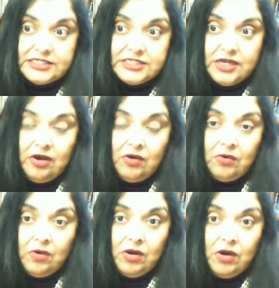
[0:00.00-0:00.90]

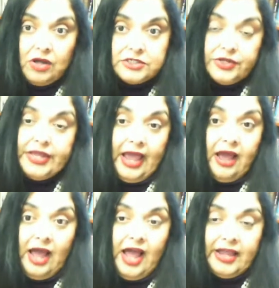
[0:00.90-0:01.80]
So yeah,
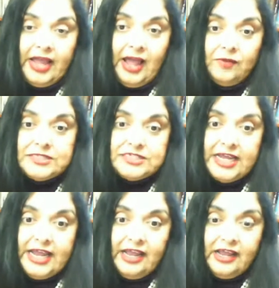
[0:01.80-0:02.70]
I would
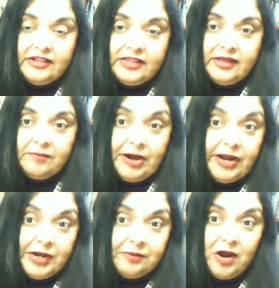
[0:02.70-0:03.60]
say the
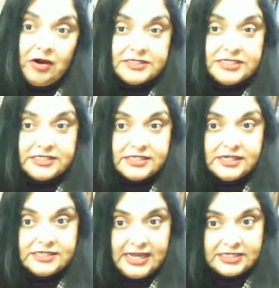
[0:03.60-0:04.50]
American democracy is a
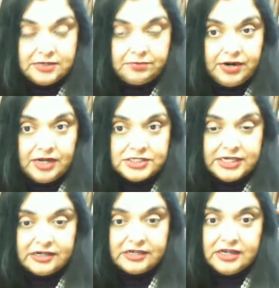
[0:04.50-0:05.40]
contested project.